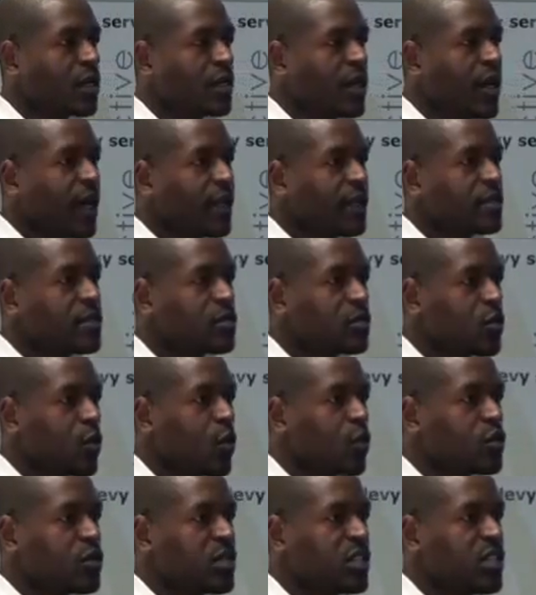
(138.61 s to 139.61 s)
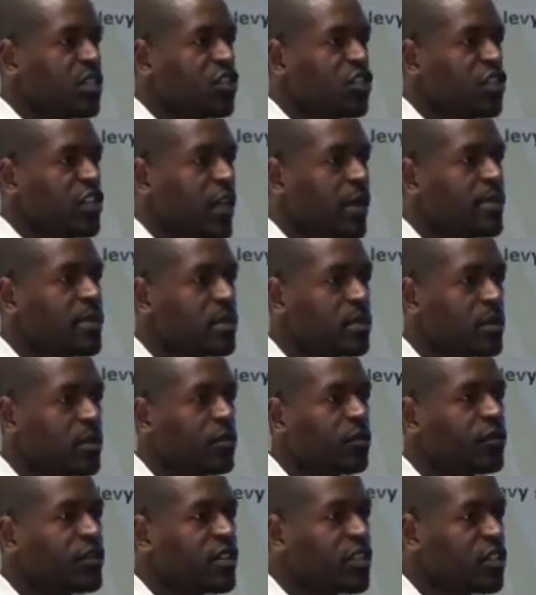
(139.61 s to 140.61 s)
colors or certain shapes
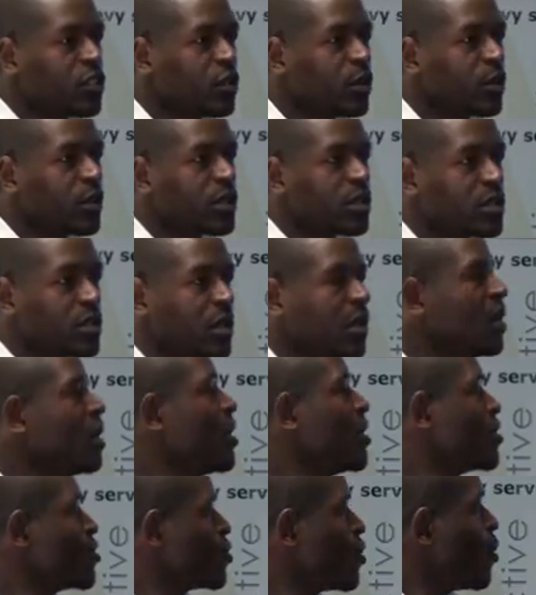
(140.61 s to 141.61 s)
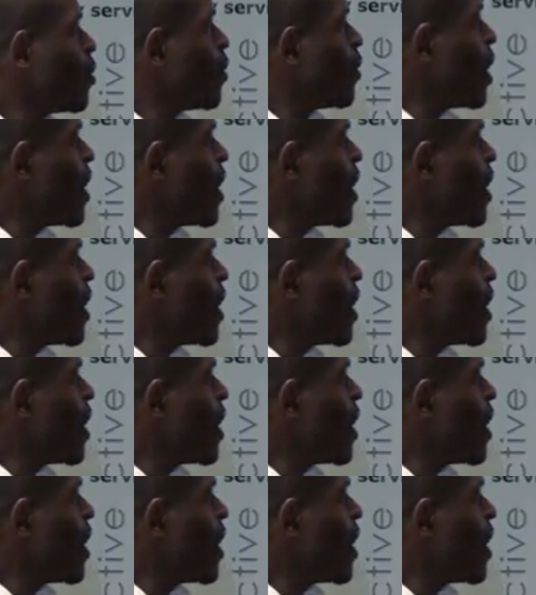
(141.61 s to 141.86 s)
of the silhouettes. So